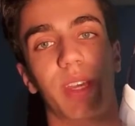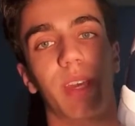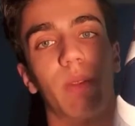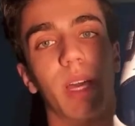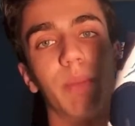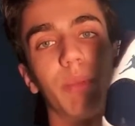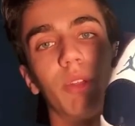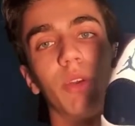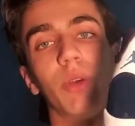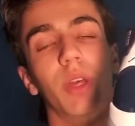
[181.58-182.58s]
like a light
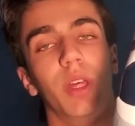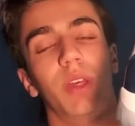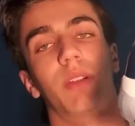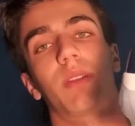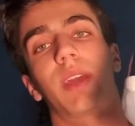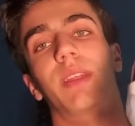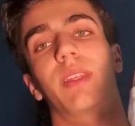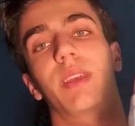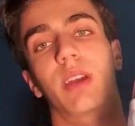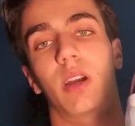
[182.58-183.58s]
blue, like
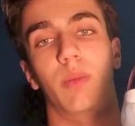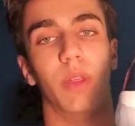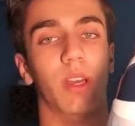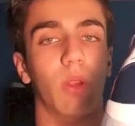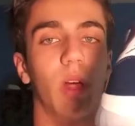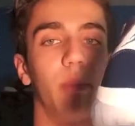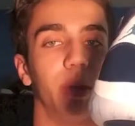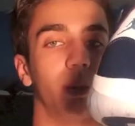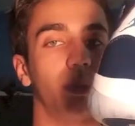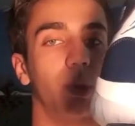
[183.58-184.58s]
the
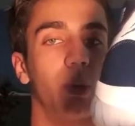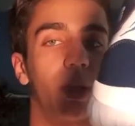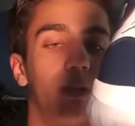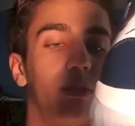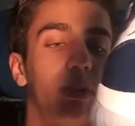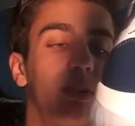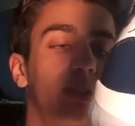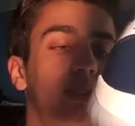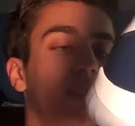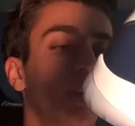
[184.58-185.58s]
Columbia blue
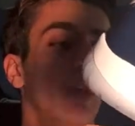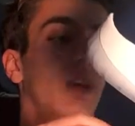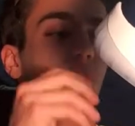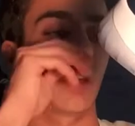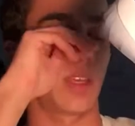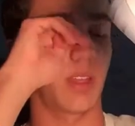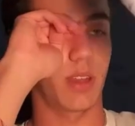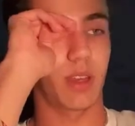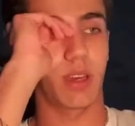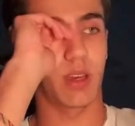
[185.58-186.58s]
11s.
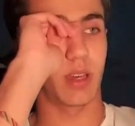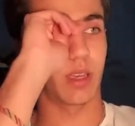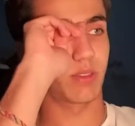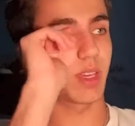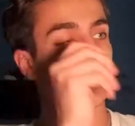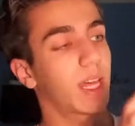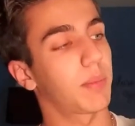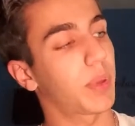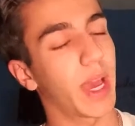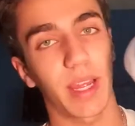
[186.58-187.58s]
And it's got
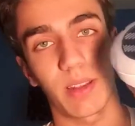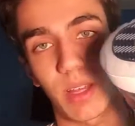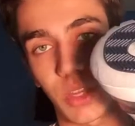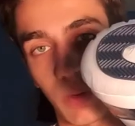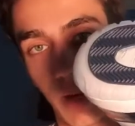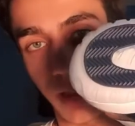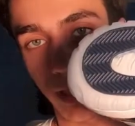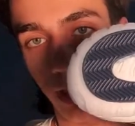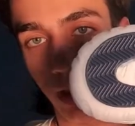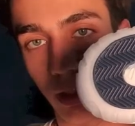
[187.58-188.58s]
that patent leather right
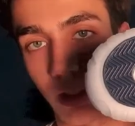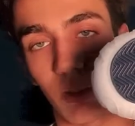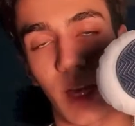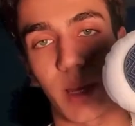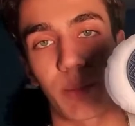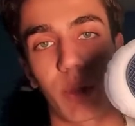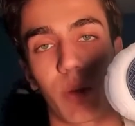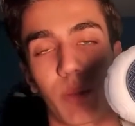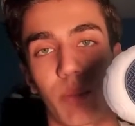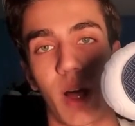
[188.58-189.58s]
there, the light
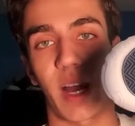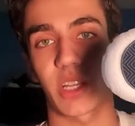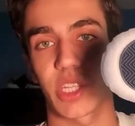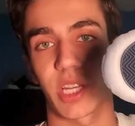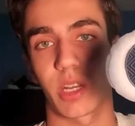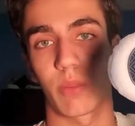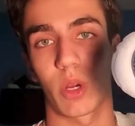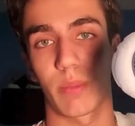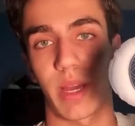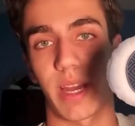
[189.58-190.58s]
blue and black
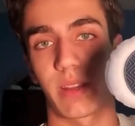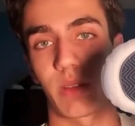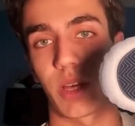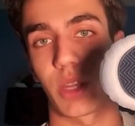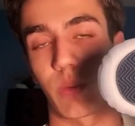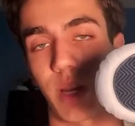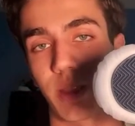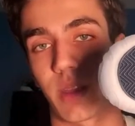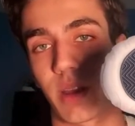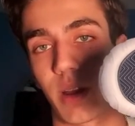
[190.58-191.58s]
checkerboard patent leather
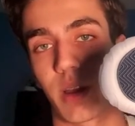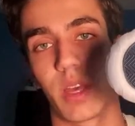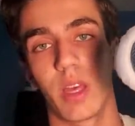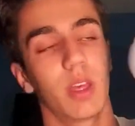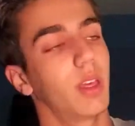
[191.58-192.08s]
right there.